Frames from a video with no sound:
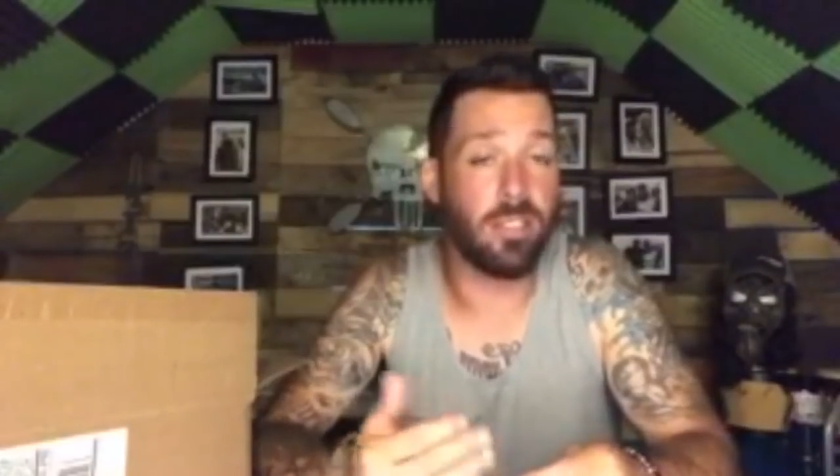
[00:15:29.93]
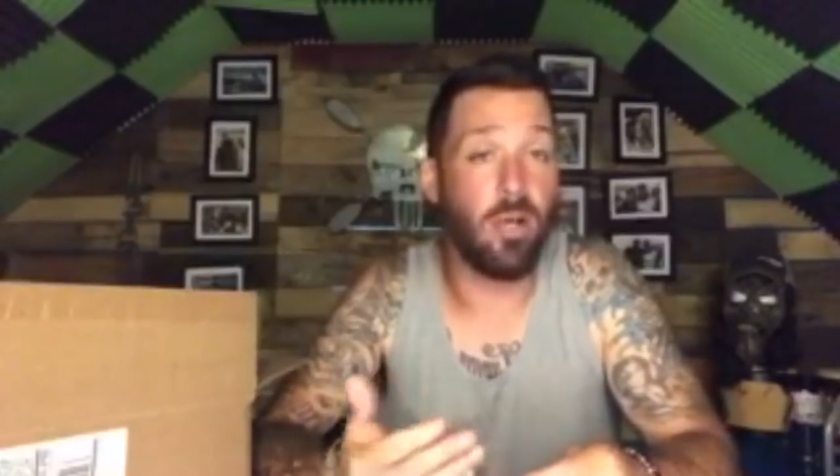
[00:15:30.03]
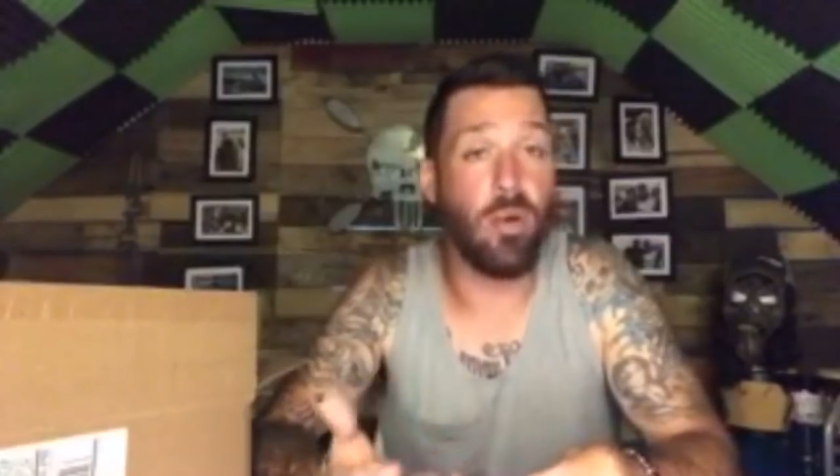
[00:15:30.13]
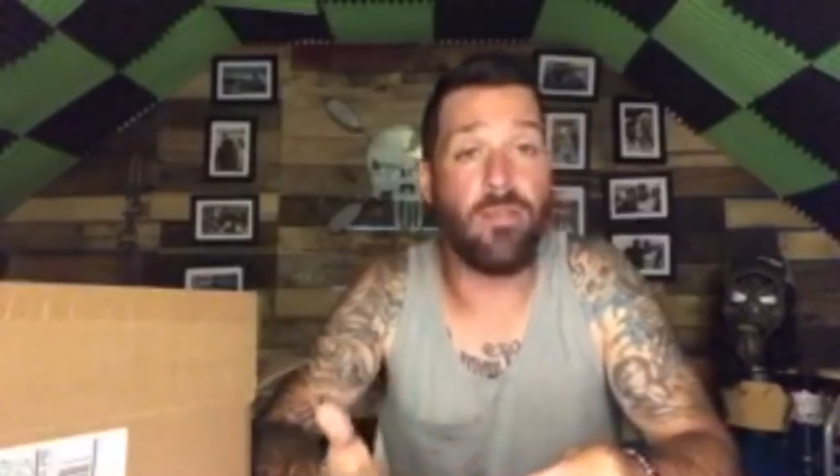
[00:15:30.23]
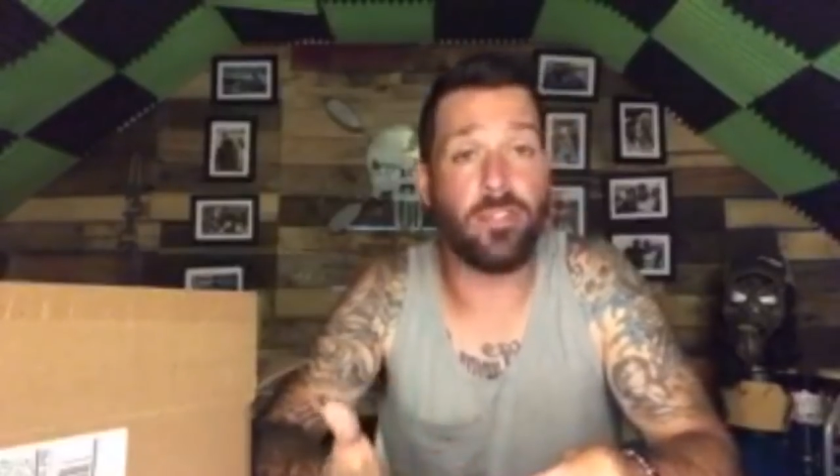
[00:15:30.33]

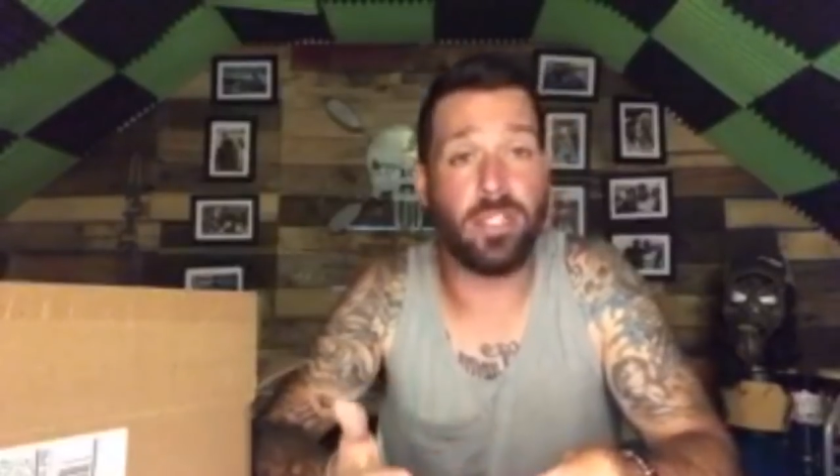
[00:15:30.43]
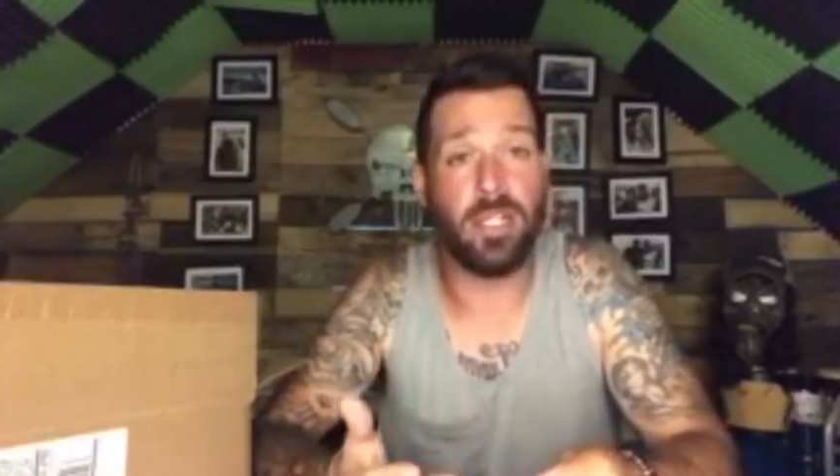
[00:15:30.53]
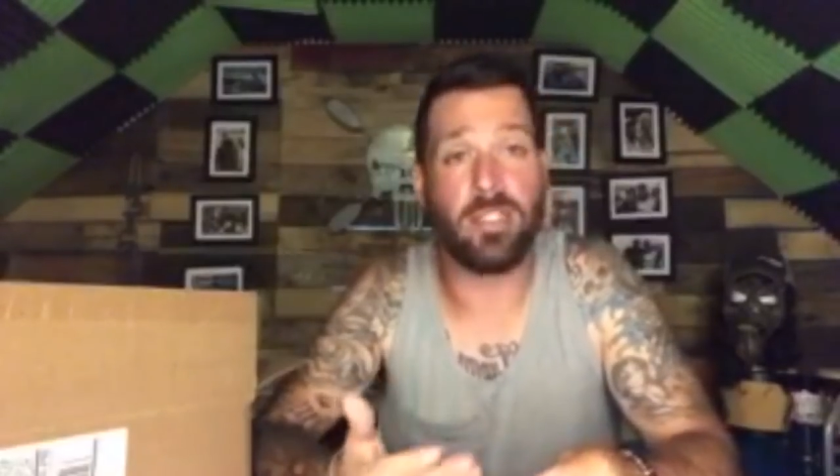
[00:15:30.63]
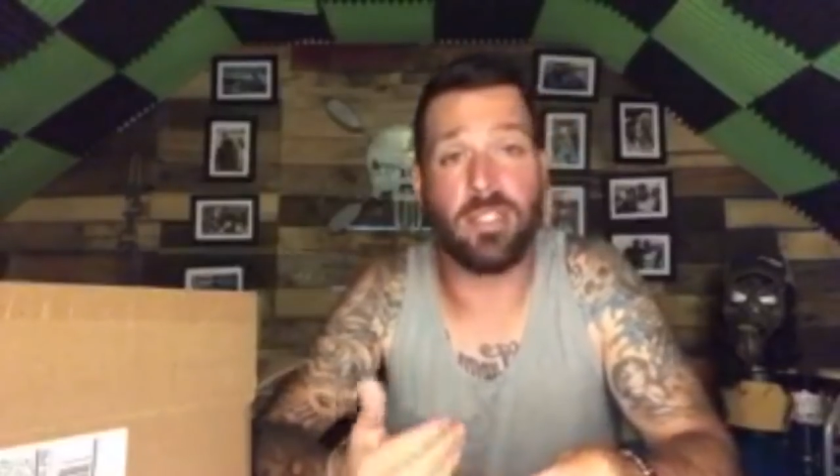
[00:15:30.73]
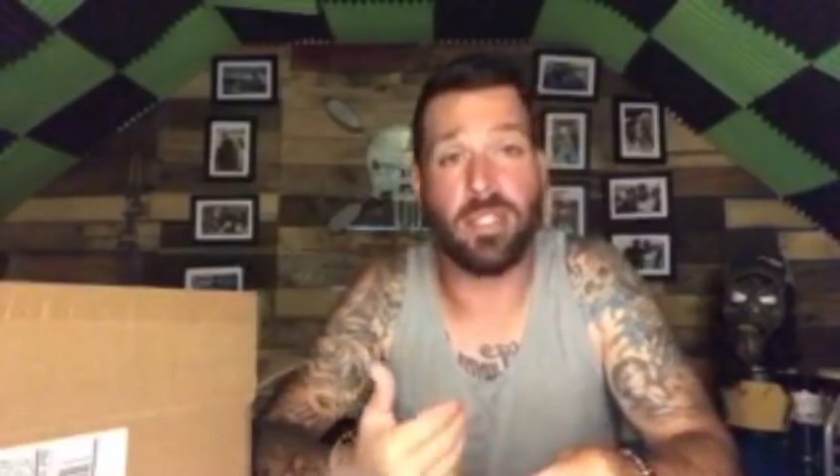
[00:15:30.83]
sell raffle
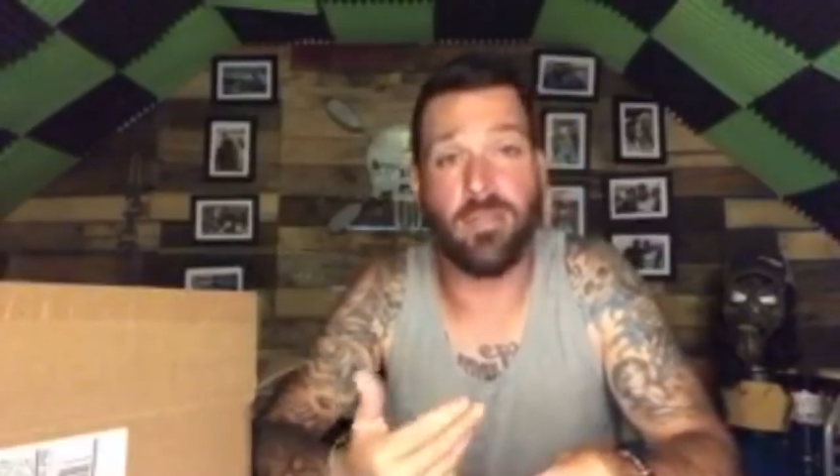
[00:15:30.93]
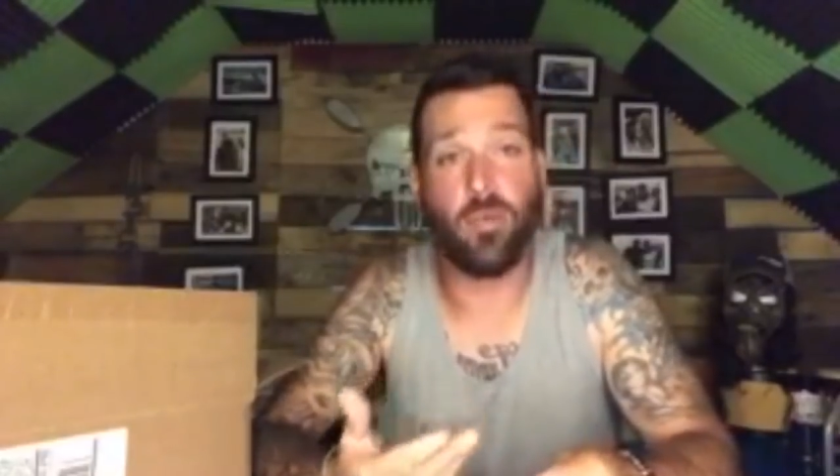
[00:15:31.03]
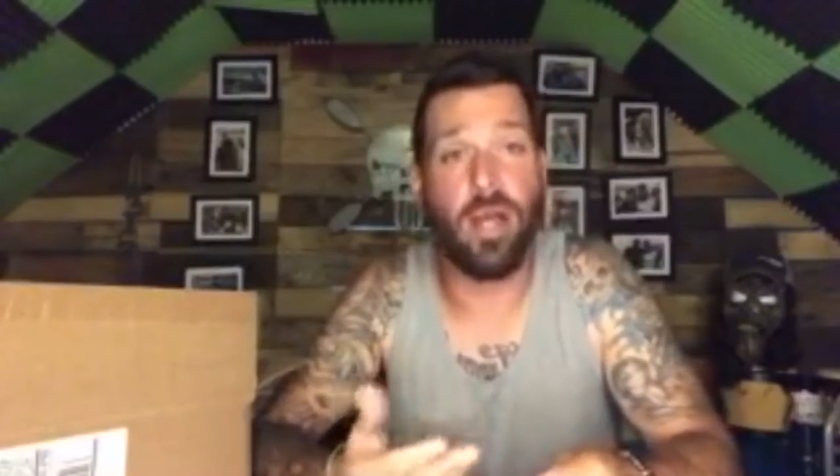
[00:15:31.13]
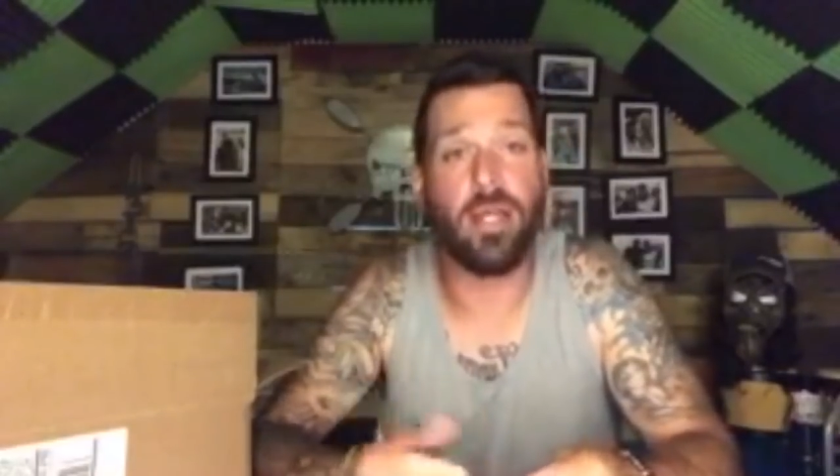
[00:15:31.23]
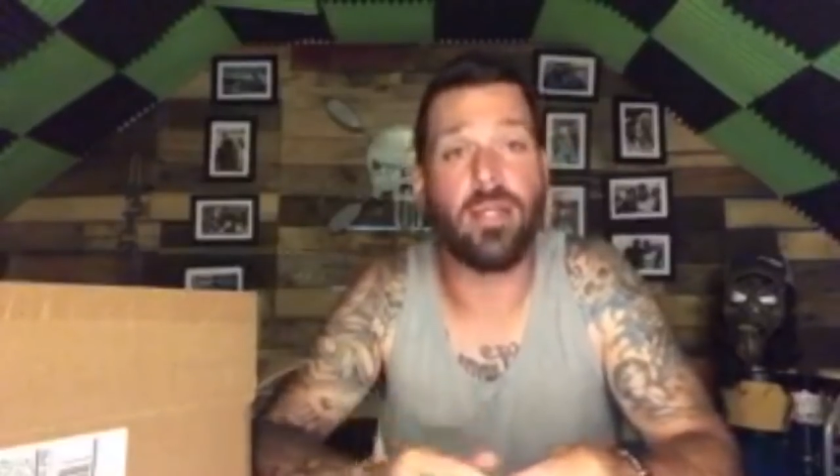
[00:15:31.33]
tickets to
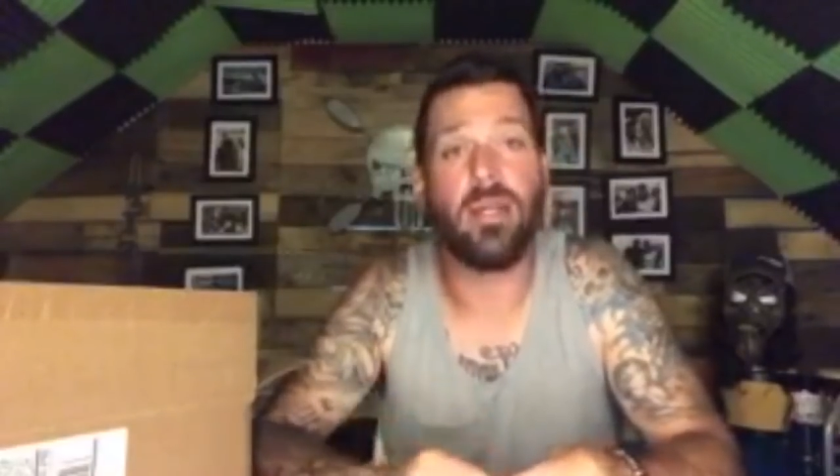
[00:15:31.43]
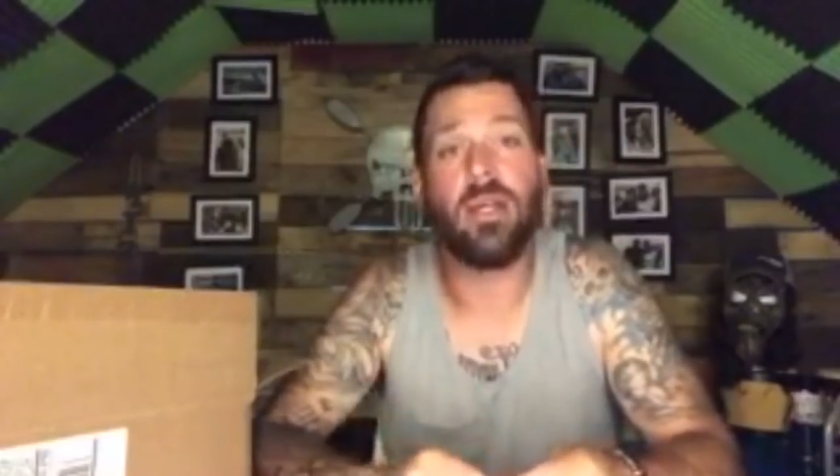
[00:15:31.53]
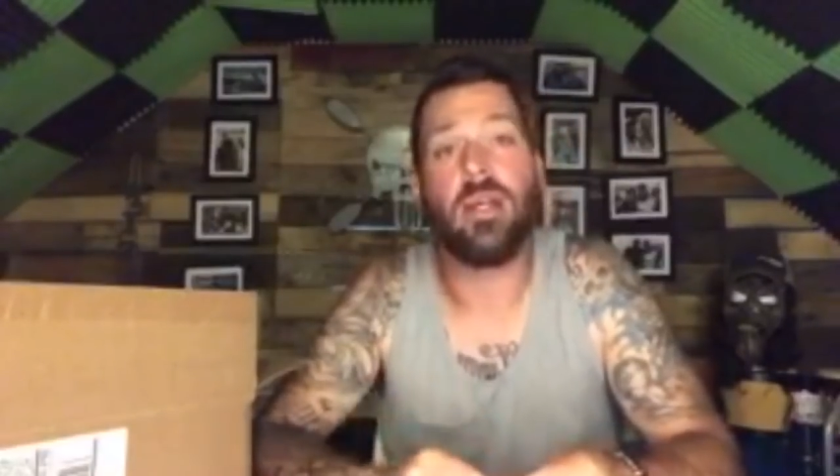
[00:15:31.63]
give away.